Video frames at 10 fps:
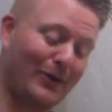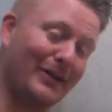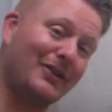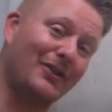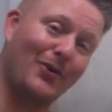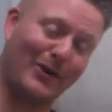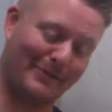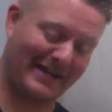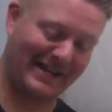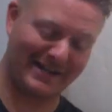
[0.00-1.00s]
What are you
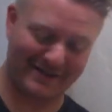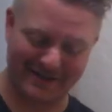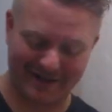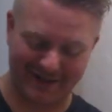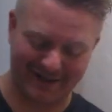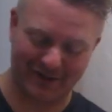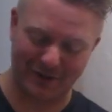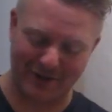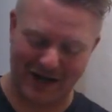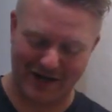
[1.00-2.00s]
doing, man? This is
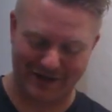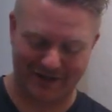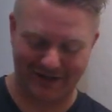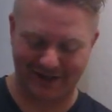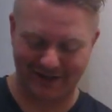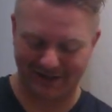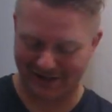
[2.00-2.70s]
too nice.